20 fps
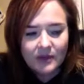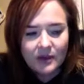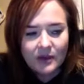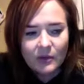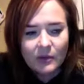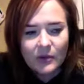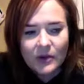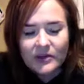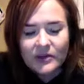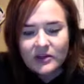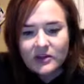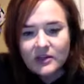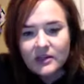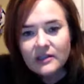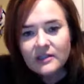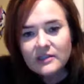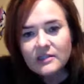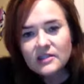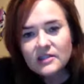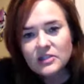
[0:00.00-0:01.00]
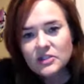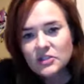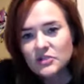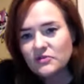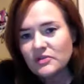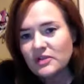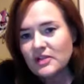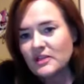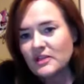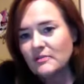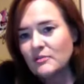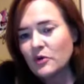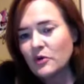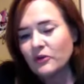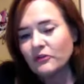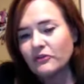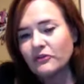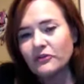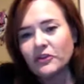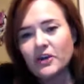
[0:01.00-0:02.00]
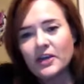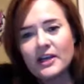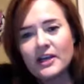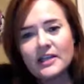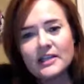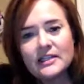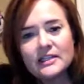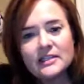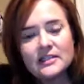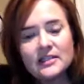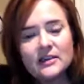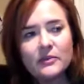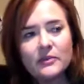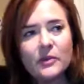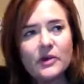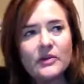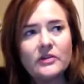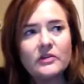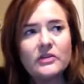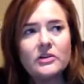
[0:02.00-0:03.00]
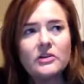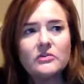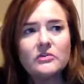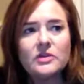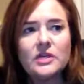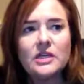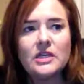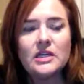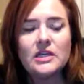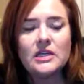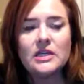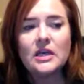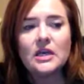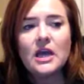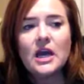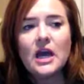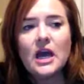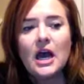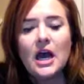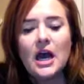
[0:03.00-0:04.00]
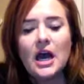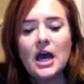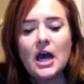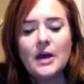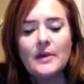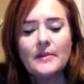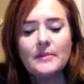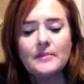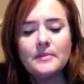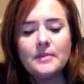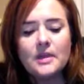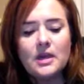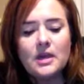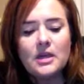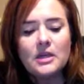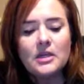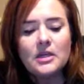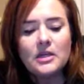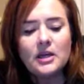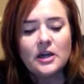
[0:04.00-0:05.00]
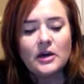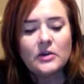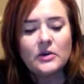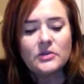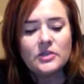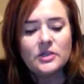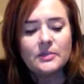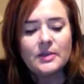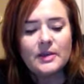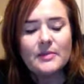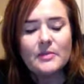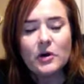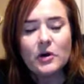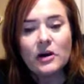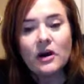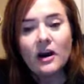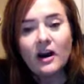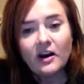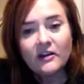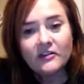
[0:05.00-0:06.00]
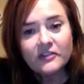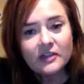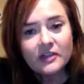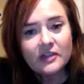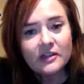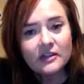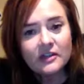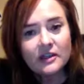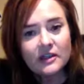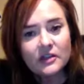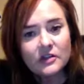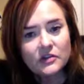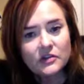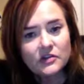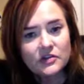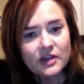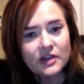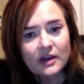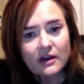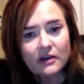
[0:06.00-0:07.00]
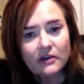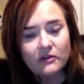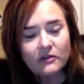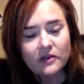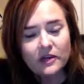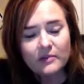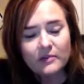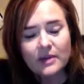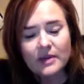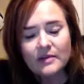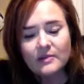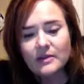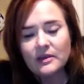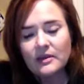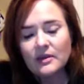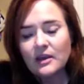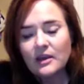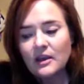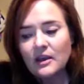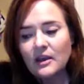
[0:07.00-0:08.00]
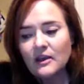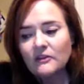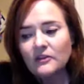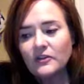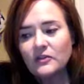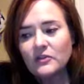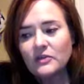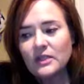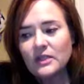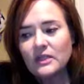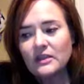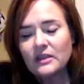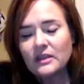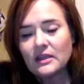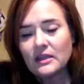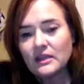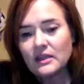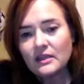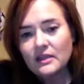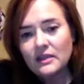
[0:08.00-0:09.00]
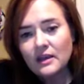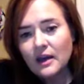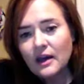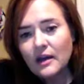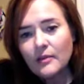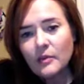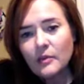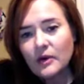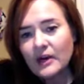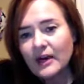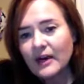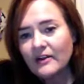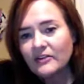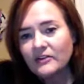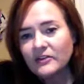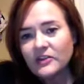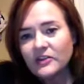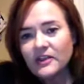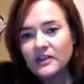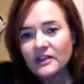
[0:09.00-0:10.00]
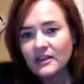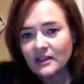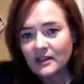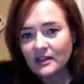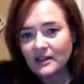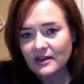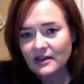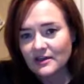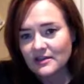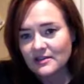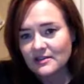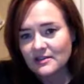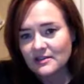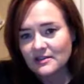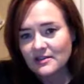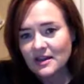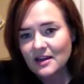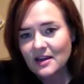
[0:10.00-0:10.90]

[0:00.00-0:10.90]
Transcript: whether you need more friends, whether you need to be more confident in yourself, it maybe if you need the income, whatever it is,